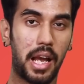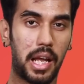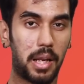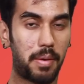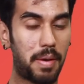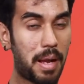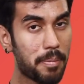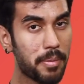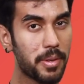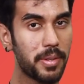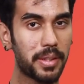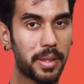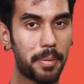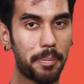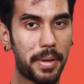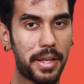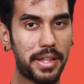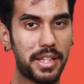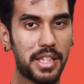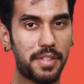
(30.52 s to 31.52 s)
Now I'm going to
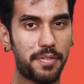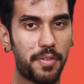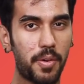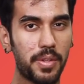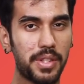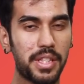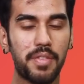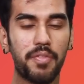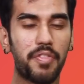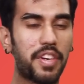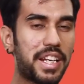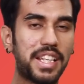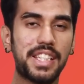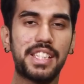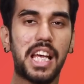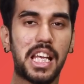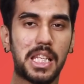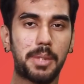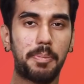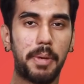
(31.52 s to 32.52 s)
compare these phones in
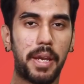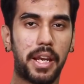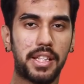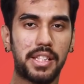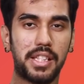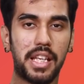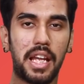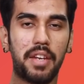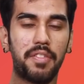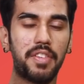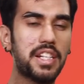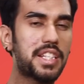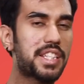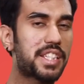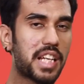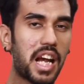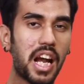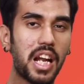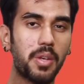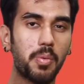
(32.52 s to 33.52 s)
various aspects and we'll
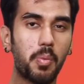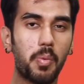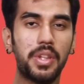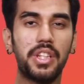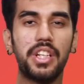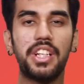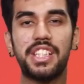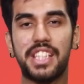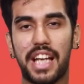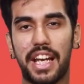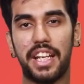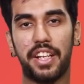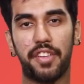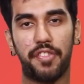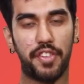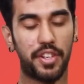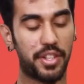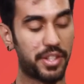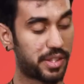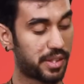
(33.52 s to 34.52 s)
start with the designing
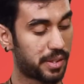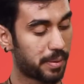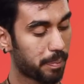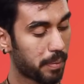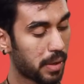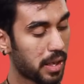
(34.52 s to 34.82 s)
first.